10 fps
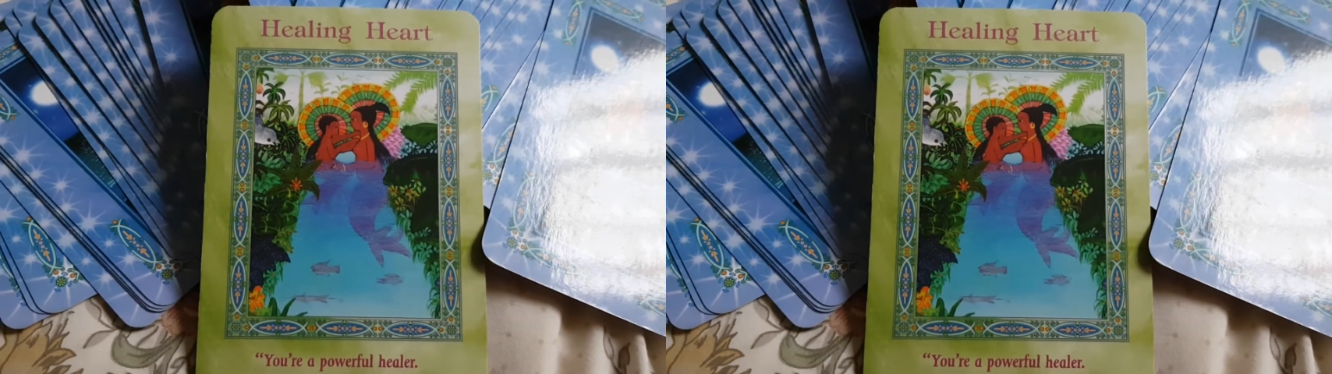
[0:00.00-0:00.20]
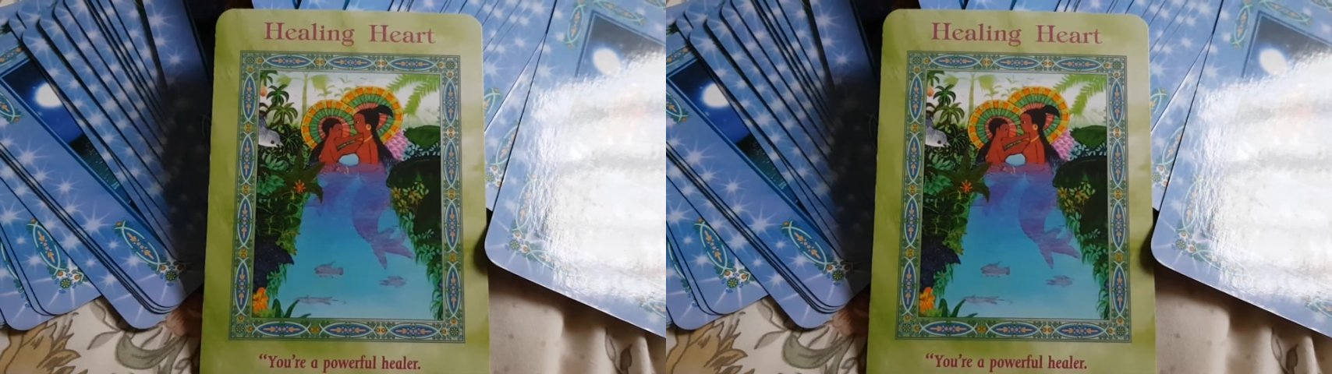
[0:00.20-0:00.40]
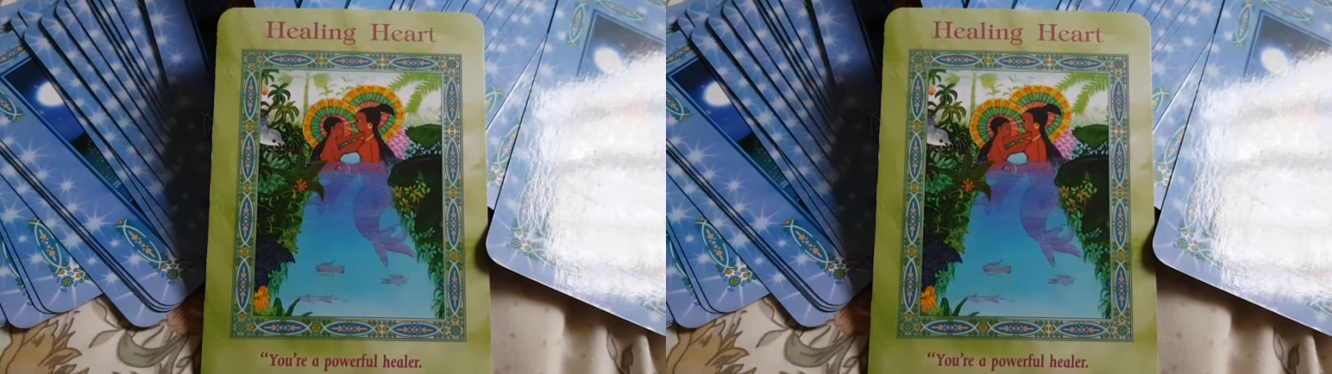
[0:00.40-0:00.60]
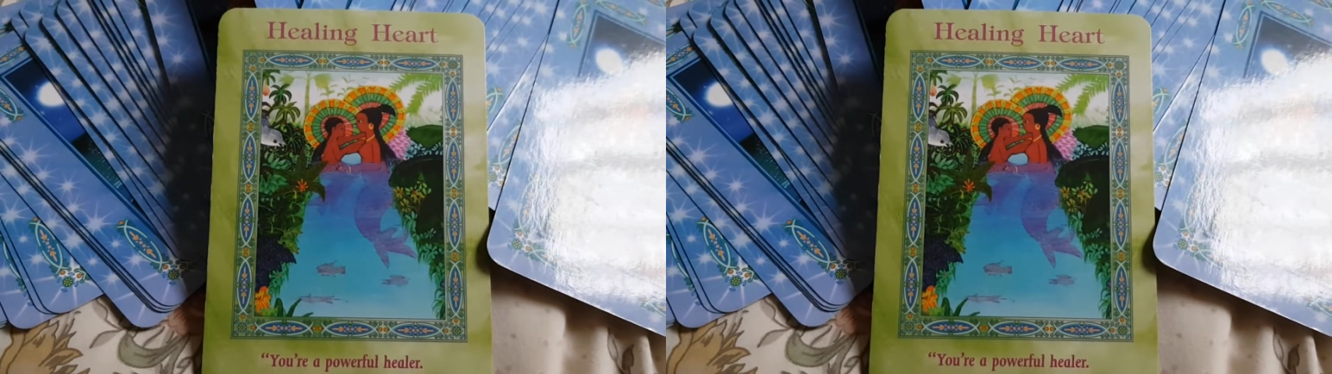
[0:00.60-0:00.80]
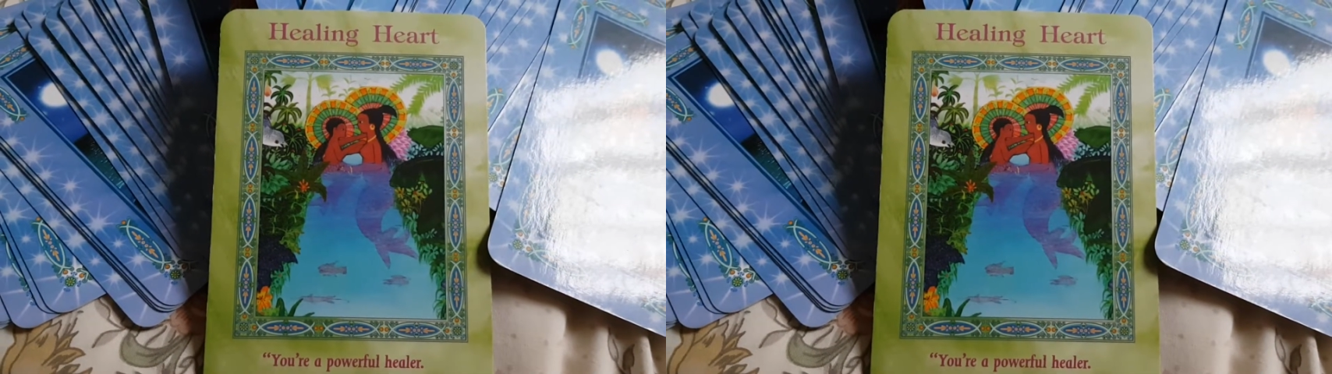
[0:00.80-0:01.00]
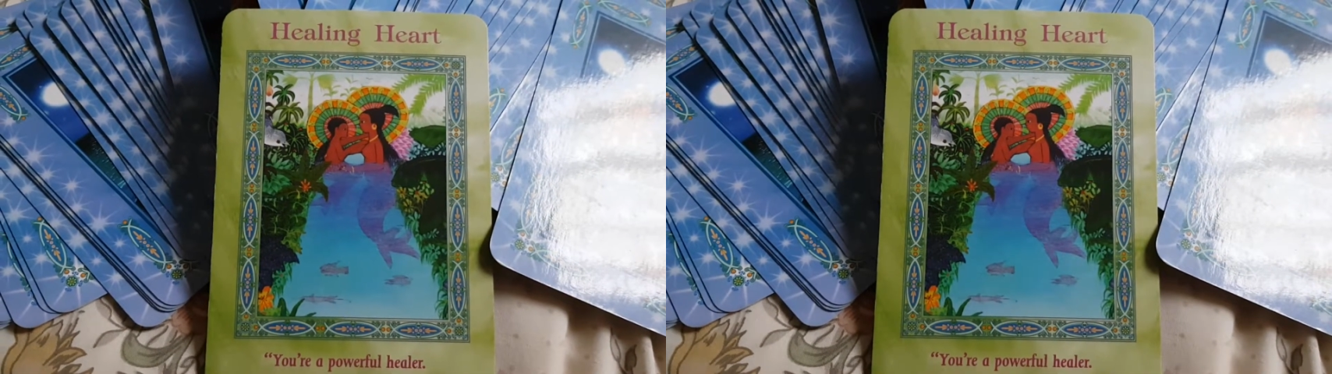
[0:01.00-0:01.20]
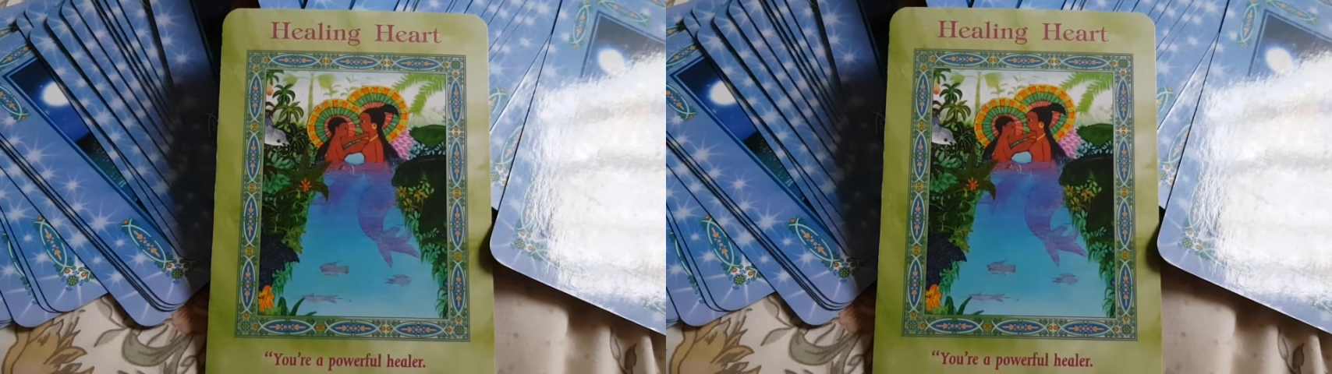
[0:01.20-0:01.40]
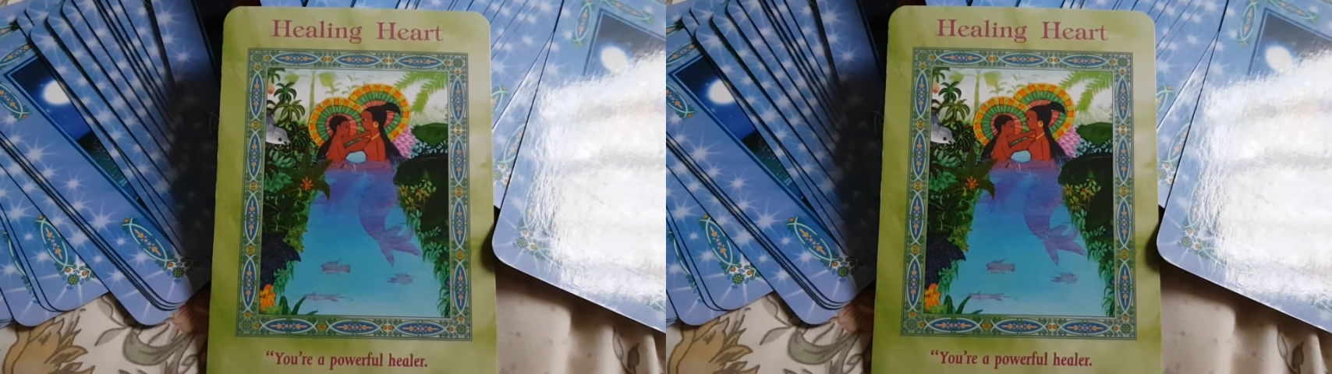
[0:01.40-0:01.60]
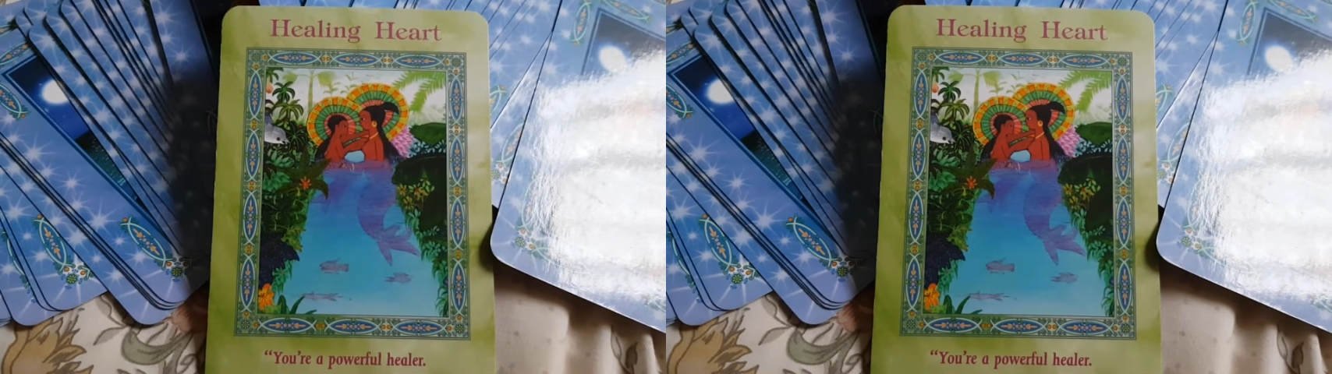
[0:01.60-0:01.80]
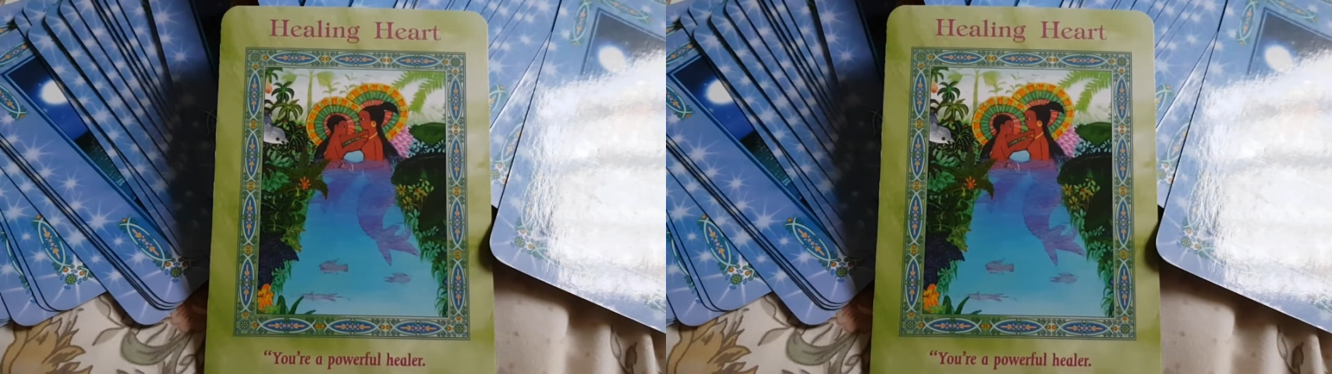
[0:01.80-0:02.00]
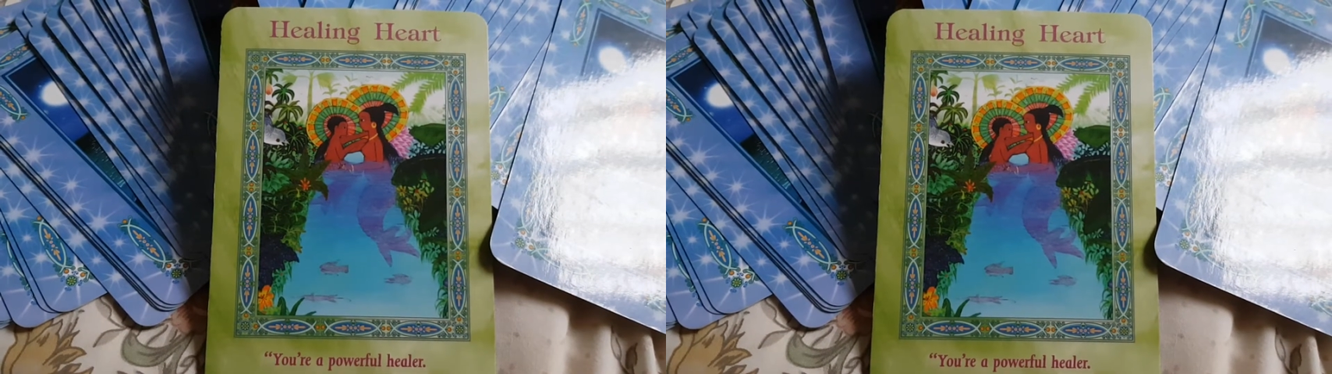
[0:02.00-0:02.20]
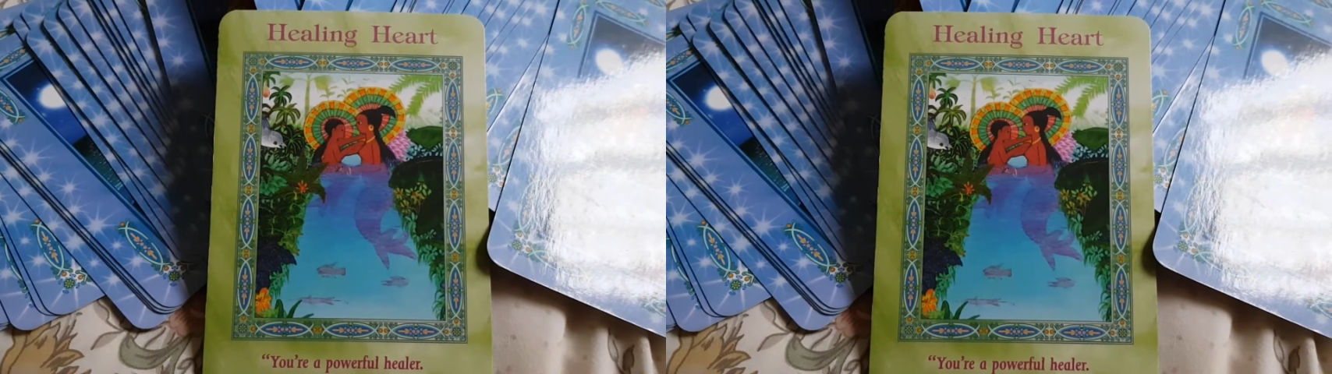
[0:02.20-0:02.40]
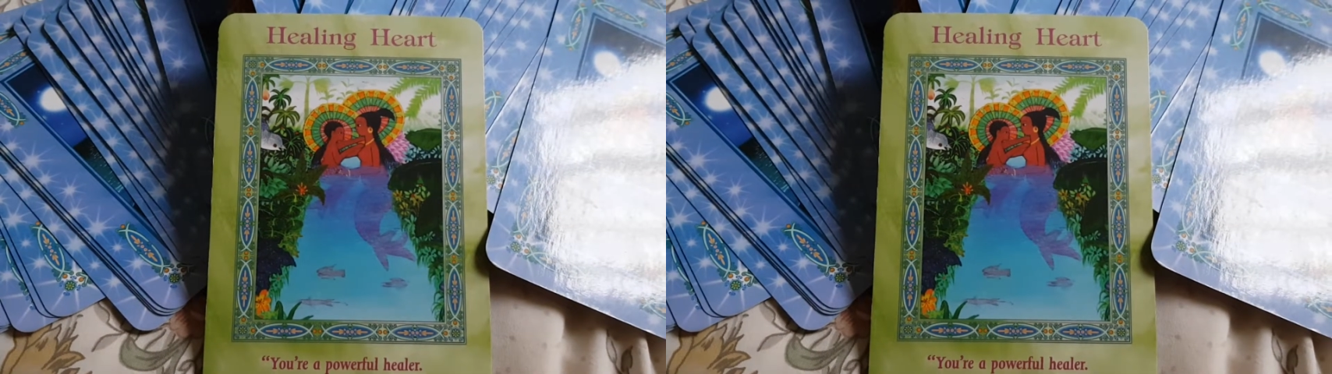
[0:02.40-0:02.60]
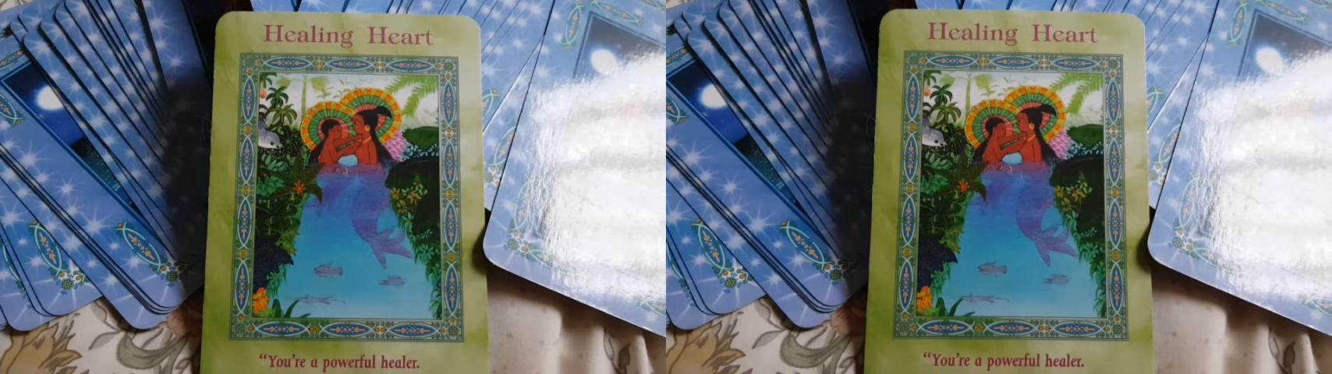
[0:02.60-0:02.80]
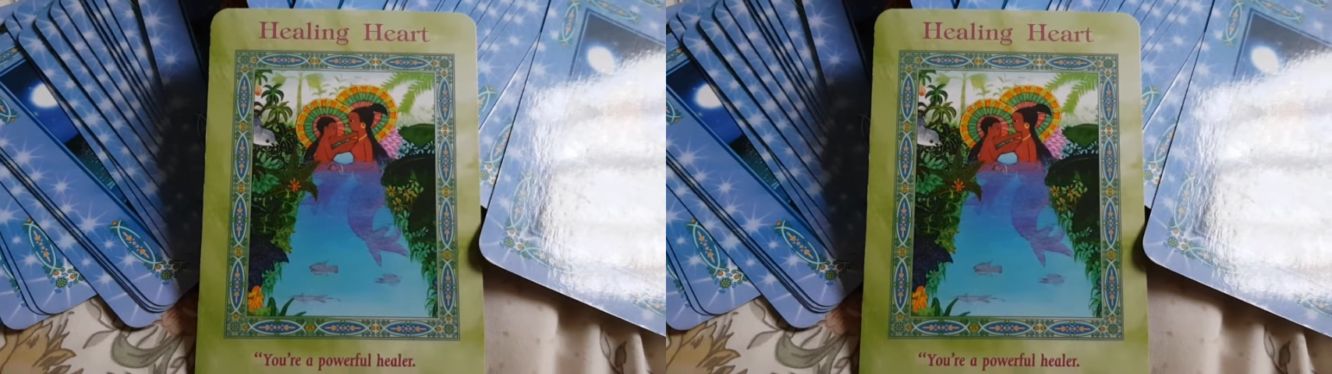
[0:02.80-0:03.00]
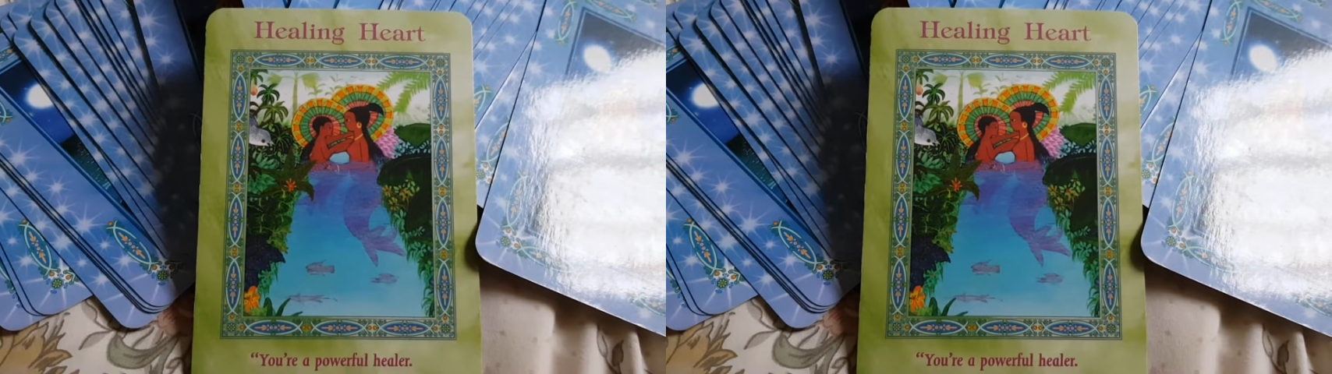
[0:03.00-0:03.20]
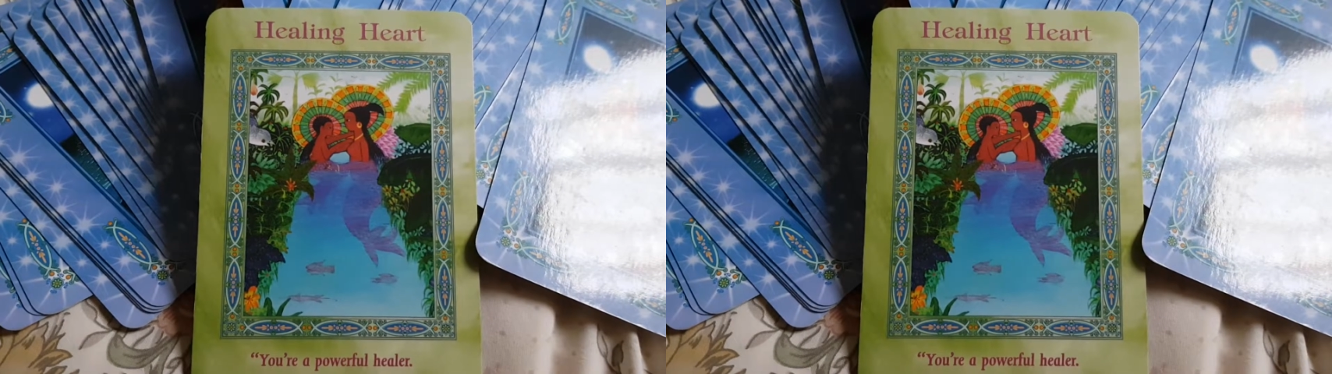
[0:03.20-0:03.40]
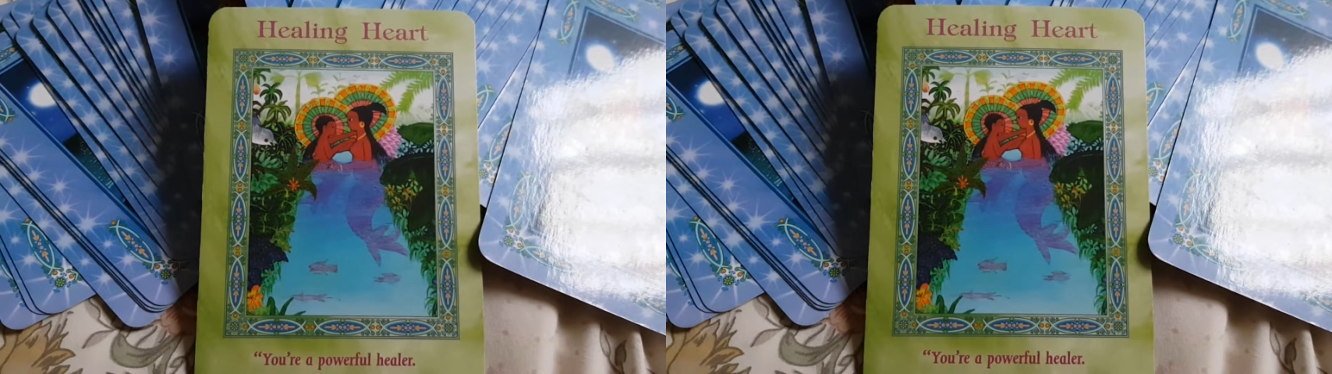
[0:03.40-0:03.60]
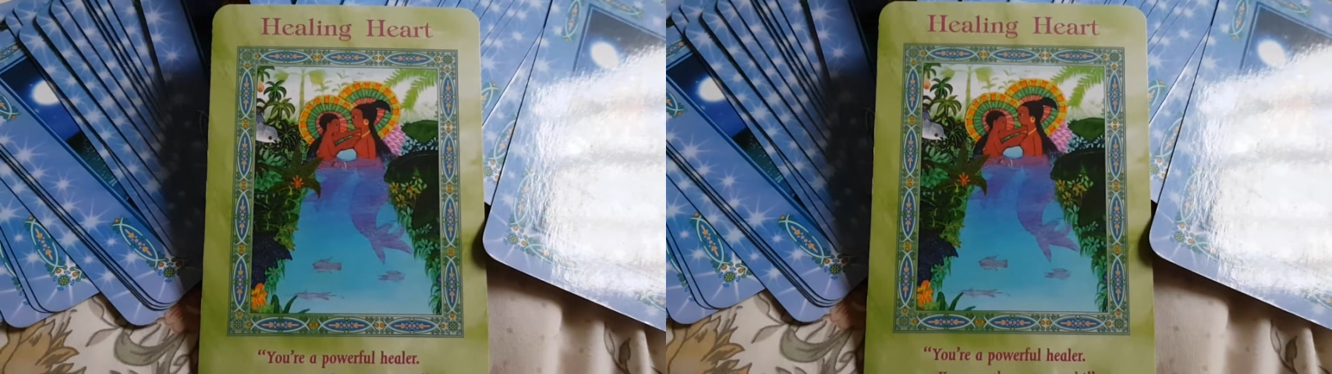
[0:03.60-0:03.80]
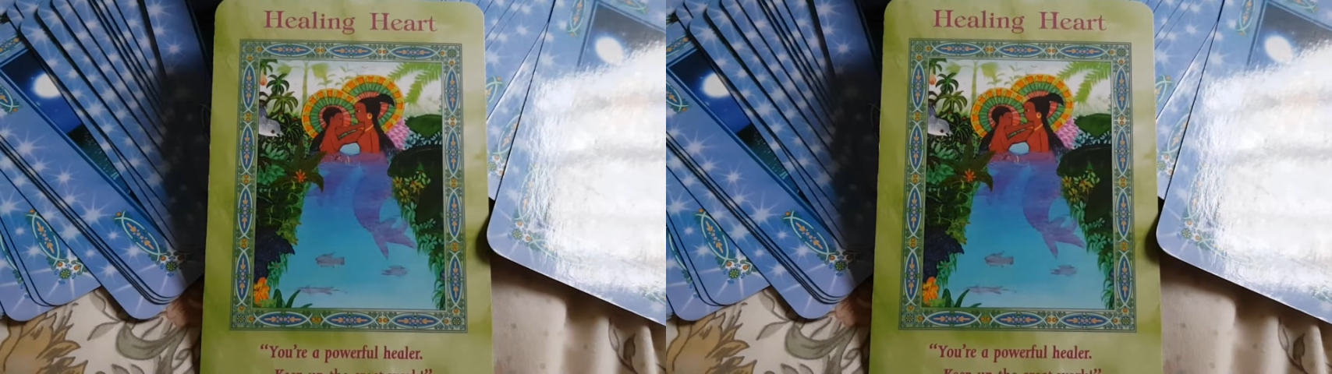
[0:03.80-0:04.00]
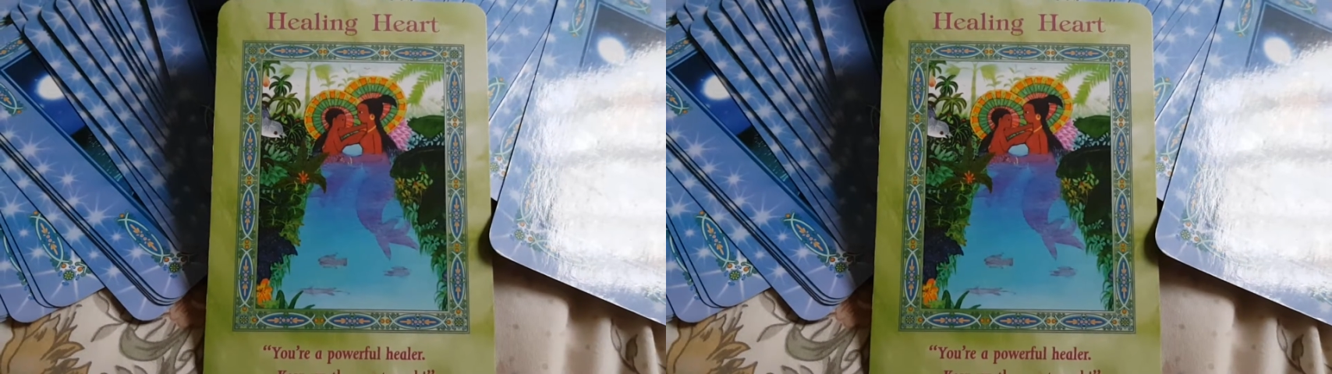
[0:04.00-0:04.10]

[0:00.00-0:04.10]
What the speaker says: [unreadable: no face in view]